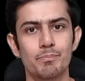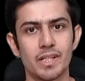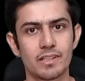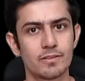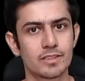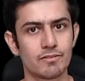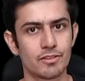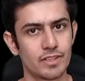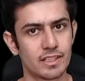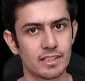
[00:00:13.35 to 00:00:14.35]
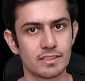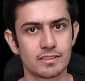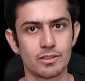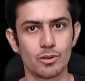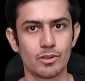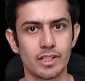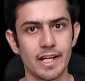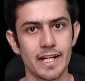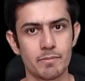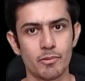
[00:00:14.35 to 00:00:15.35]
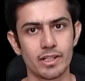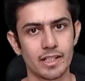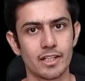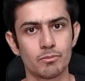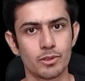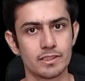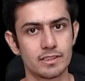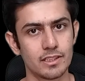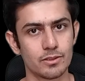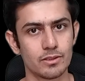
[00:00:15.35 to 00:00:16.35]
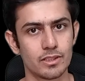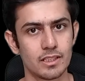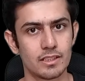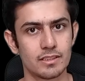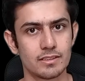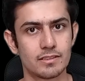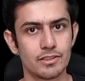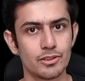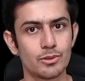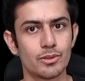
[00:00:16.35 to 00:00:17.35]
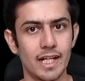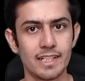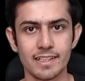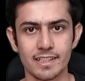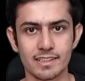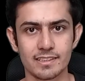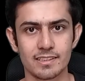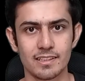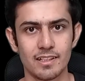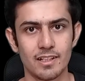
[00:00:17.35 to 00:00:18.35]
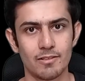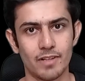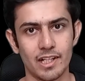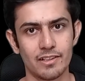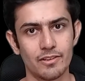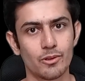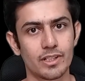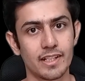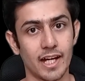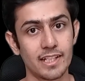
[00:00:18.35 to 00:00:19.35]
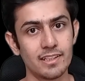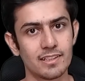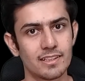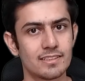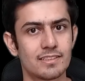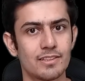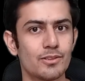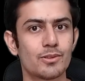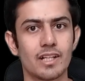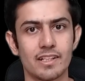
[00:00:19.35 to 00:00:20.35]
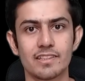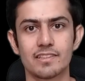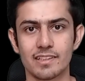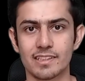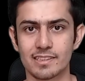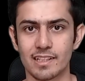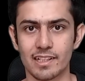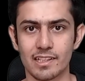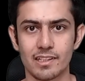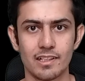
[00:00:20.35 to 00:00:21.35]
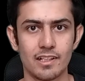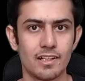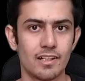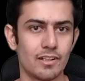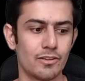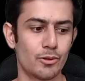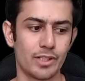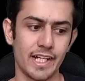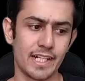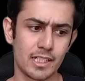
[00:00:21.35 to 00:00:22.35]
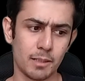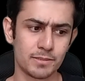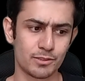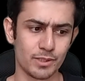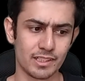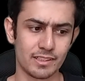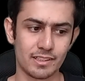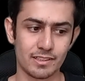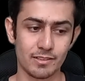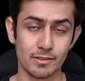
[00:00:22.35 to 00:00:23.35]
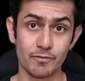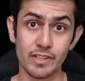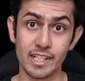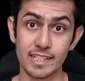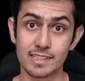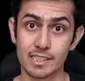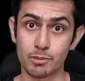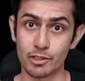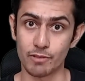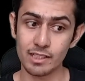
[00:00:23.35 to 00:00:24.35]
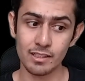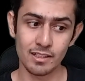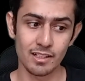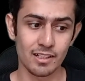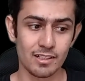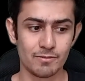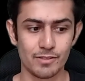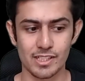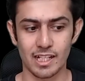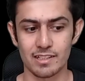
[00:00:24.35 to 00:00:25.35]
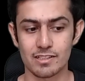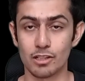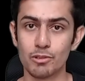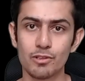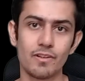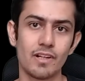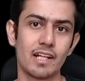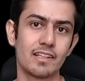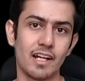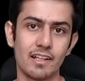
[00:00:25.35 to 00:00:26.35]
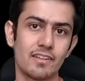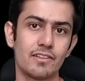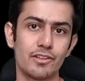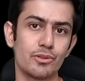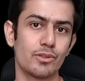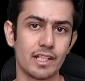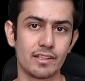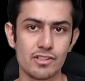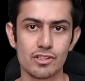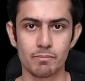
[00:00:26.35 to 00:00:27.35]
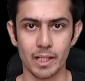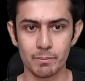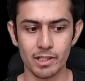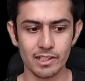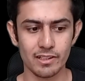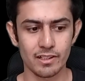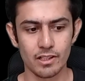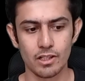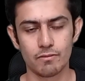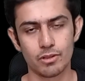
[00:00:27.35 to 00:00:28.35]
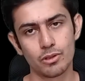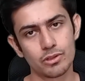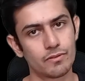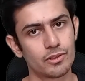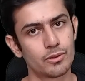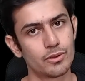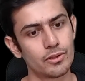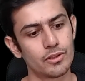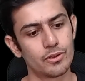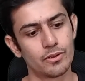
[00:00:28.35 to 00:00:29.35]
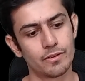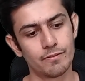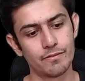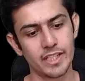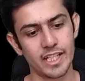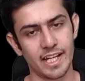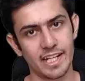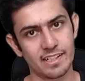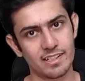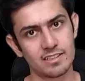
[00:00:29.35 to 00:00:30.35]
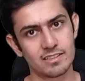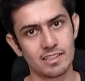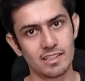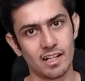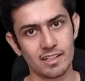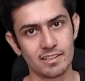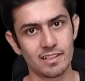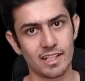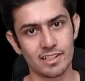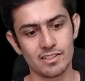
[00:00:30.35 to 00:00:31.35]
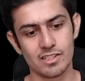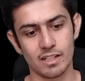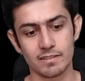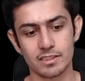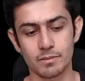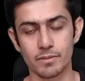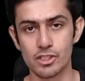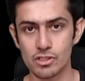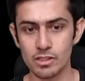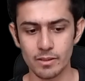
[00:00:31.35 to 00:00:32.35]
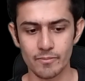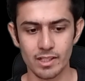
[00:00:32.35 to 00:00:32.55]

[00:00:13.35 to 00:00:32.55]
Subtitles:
Big news of the week is Node 8.9.0 is the new LTS, while Node 9 is the new current release line. Node 8 comes with V8 6.1, which has turbofan and the new ignition pipeline. For those of you who don't know, V8 is the underlying JavaScript engine.